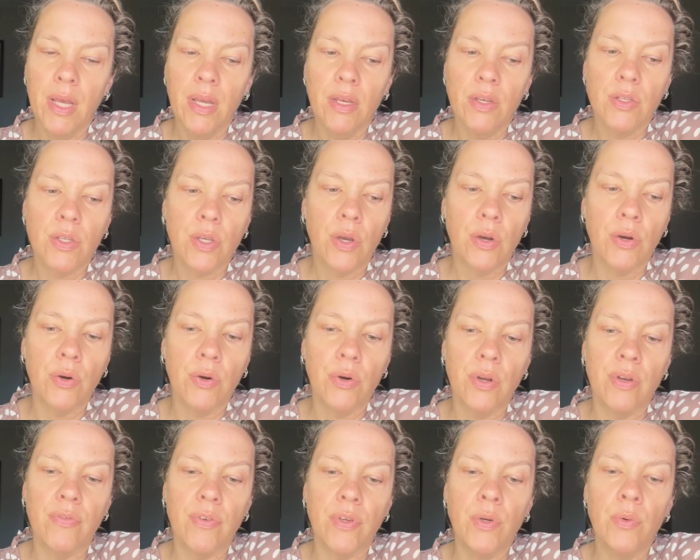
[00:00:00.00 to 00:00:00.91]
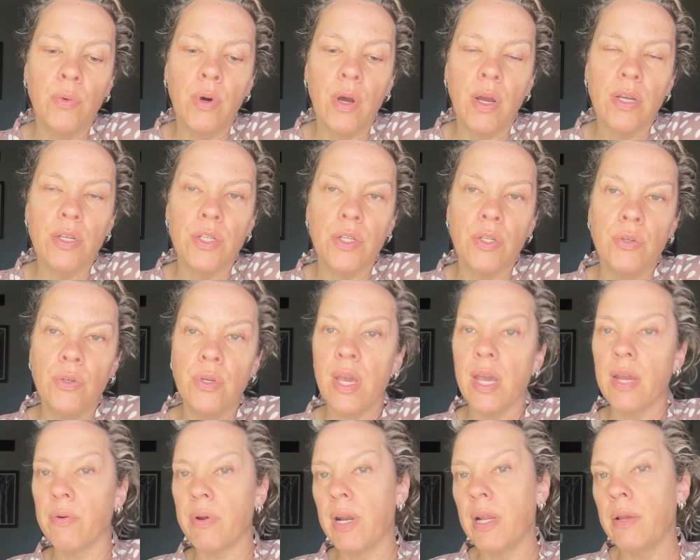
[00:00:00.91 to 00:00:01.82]
So if you want to
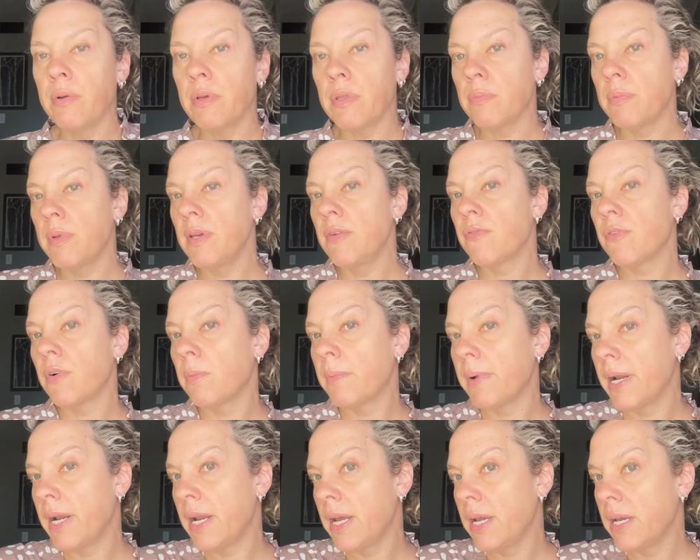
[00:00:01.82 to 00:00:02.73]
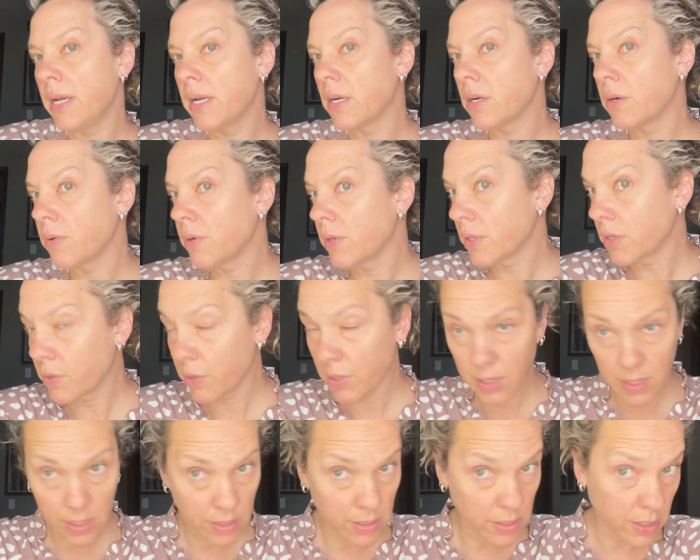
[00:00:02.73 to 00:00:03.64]
get ready with me for my day here real
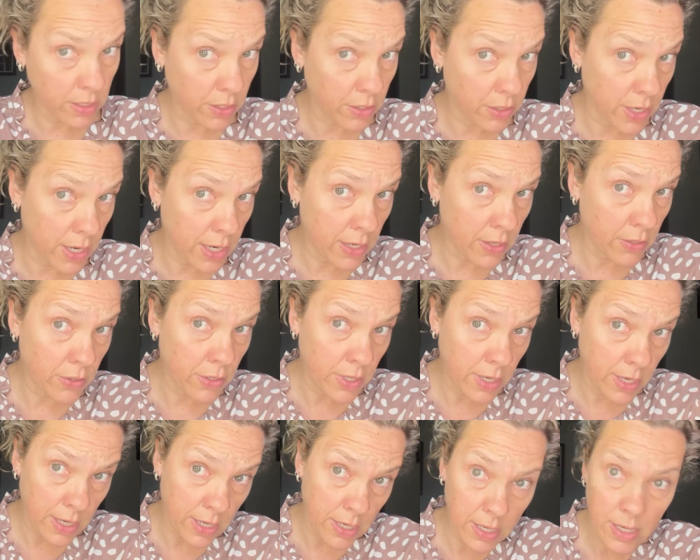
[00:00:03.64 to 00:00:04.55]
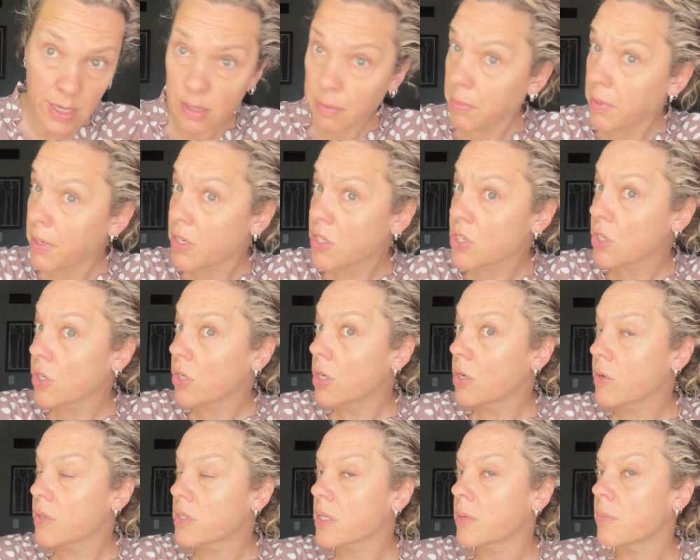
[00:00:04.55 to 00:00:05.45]
quick, stick around and I'm gonna show you
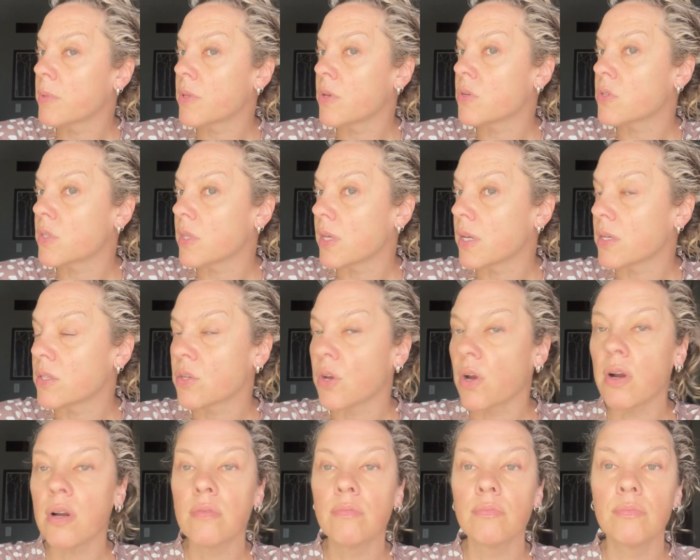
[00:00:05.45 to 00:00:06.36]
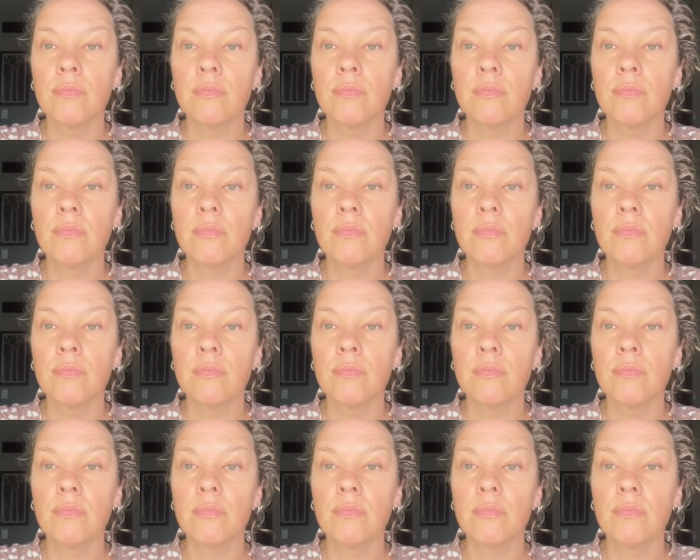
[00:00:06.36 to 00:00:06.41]
what some of those things are.